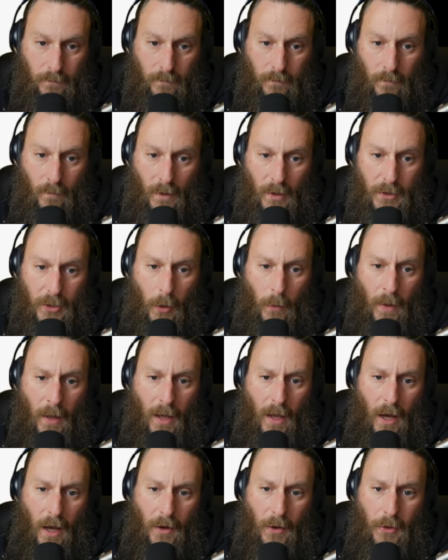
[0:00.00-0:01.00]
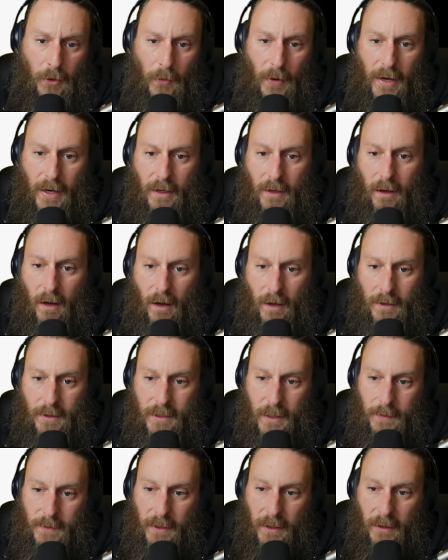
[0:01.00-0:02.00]
So another great
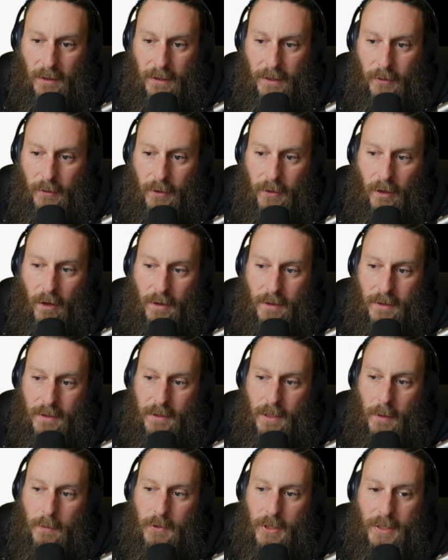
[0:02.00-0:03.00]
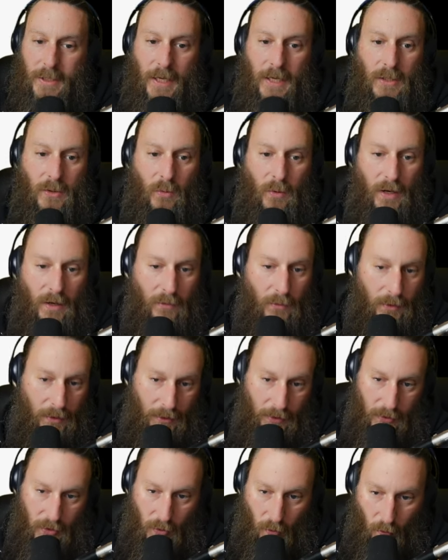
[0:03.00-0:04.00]
concept to glean regarding this subject is weaved within the
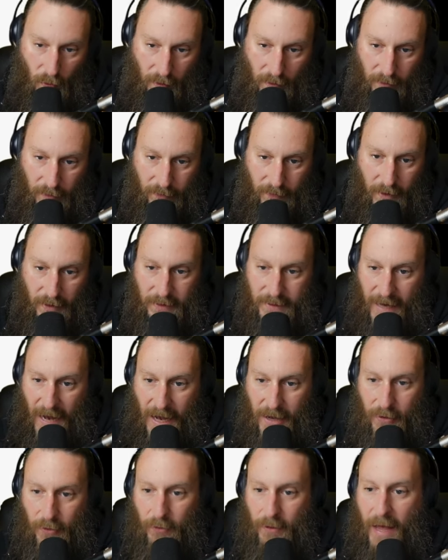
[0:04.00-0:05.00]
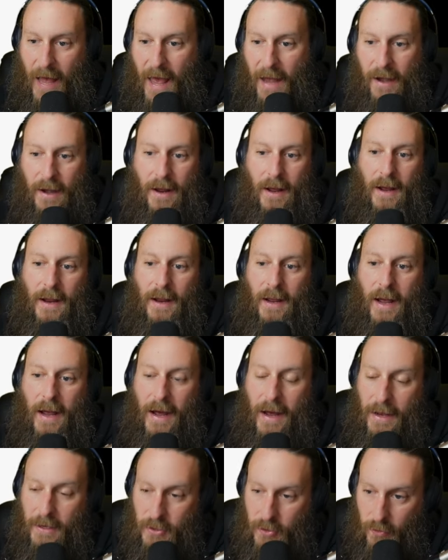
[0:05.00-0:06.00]
story of Daniel, Hananiah,
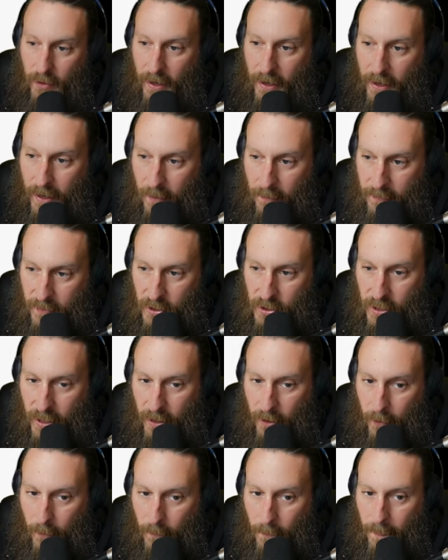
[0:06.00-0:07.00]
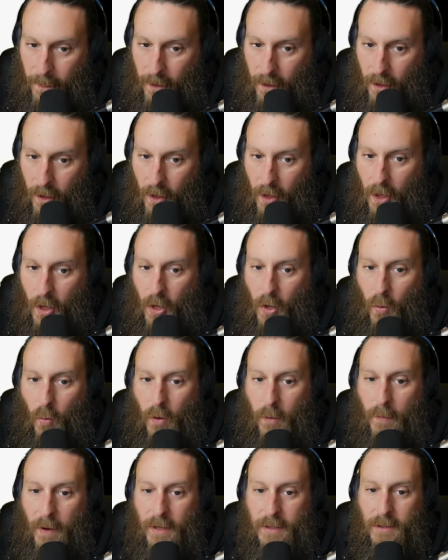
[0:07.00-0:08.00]
Azariah, and Mishael. We
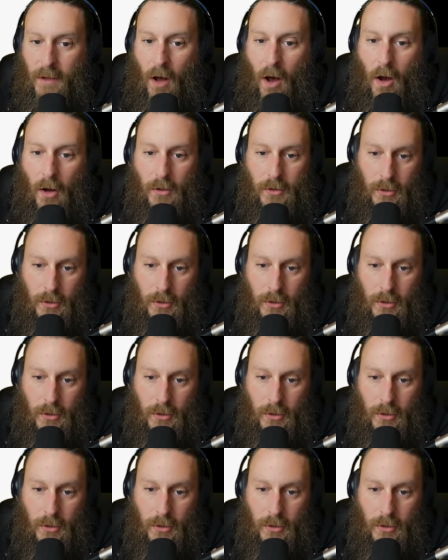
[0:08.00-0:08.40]
must also